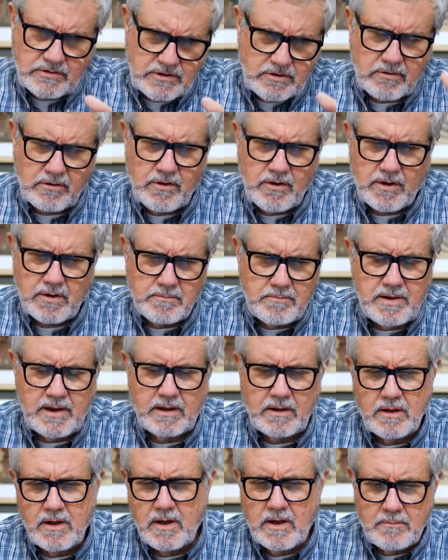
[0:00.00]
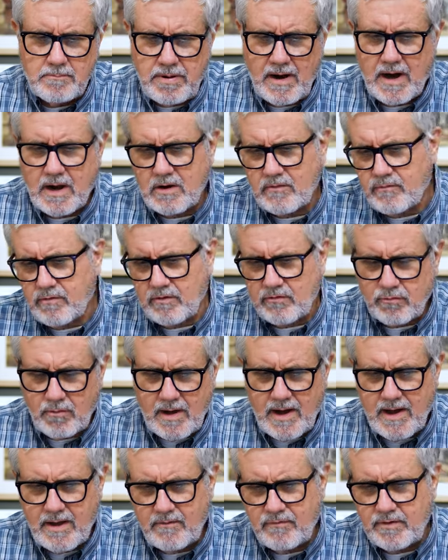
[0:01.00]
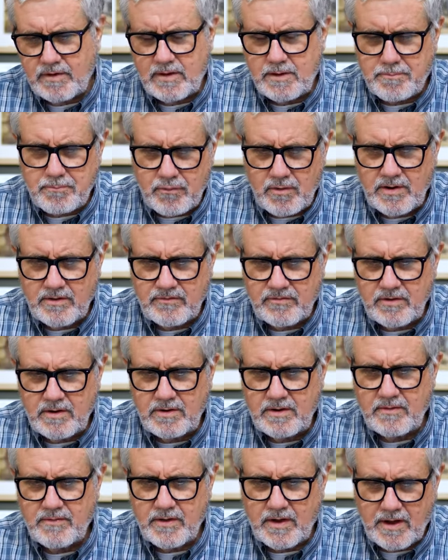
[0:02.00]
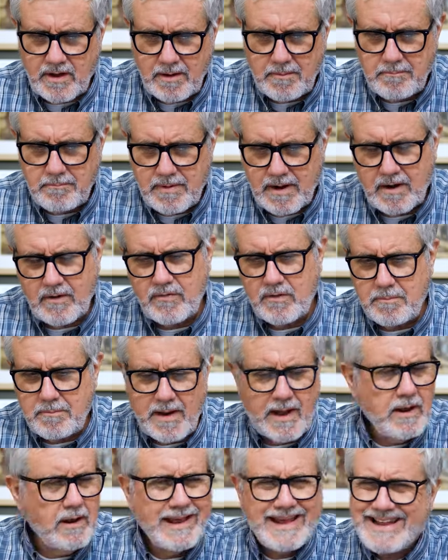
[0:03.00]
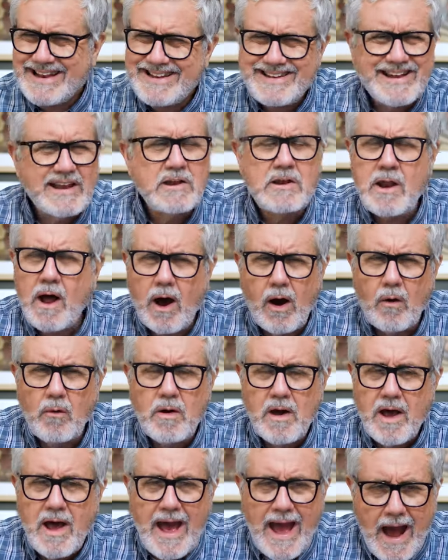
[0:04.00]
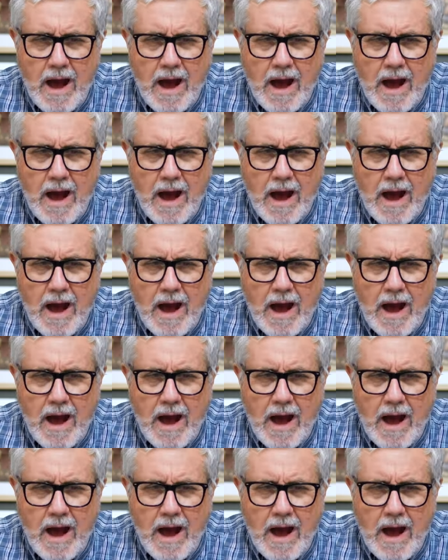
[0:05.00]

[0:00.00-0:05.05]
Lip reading: you're going to be Potiphar's wife in the prison and the cupbearer in the bakery. He didn't know.